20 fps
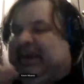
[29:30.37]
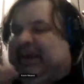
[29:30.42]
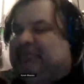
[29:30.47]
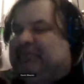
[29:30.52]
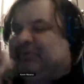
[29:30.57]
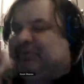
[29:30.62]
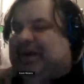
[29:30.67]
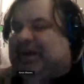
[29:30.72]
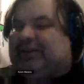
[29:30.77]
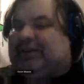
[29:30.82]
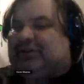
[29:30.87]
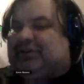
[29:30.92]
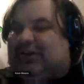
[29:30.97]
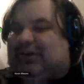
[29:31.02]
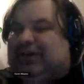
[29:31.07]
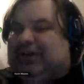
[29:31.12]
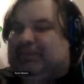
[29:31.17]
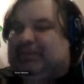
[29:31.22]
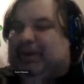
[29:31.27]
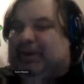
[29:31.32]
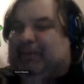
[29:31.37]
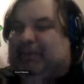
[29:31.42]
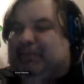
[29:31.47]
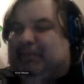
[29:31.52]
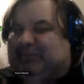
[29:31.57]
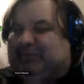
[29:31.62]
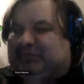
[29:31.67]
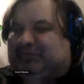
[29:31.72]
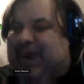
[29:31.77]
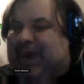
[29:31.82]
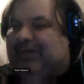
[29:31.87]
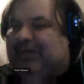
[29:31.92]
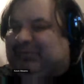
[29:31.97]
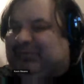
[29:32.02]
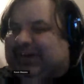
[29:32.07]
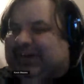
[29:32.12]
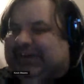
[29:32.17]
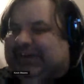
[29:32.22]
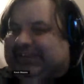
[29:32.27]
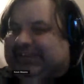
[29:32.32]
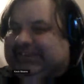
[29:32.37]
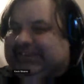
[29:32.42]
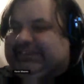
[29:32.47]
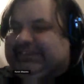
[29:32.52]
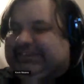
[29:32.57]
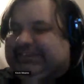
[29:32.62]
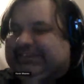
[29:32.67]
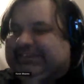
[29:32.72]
big hint, we're not talking about people from Africa.